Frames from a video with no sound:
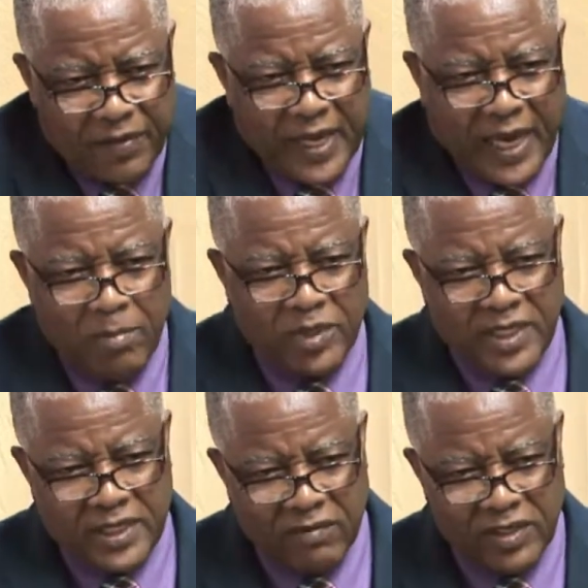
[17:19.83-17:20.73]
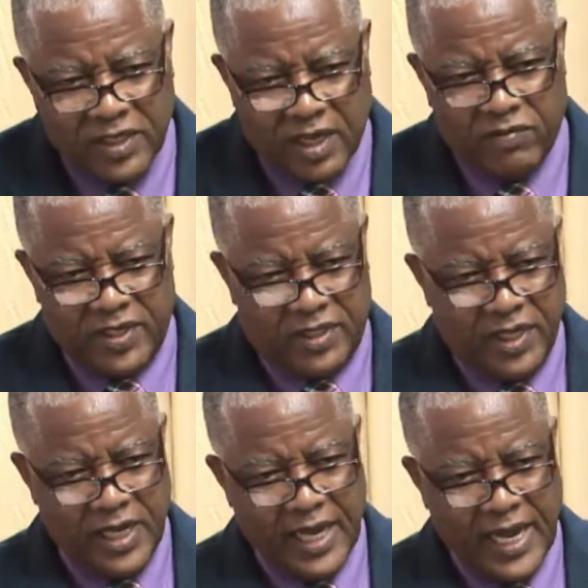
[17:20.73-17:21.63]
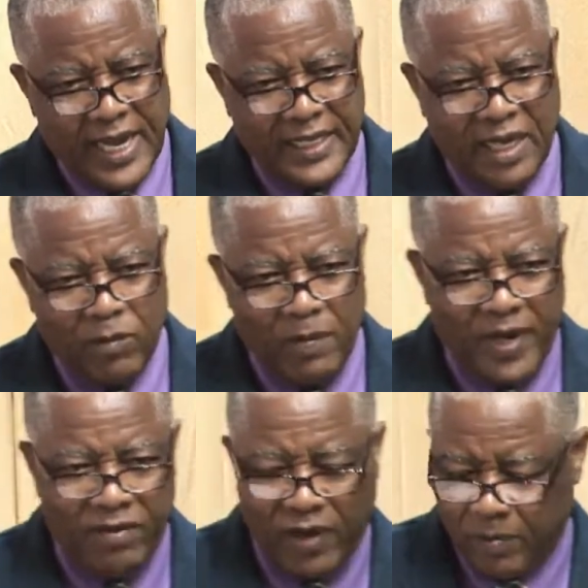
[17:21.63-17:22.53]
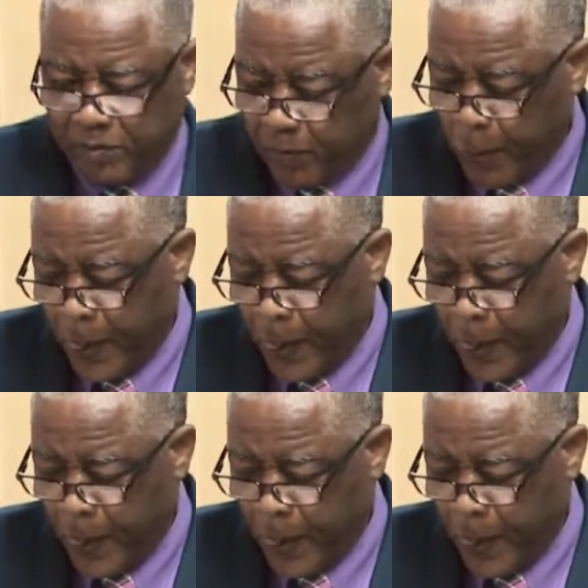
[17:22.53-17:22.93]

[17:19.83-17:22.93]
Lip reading: They come to the civil servants and take their money from them.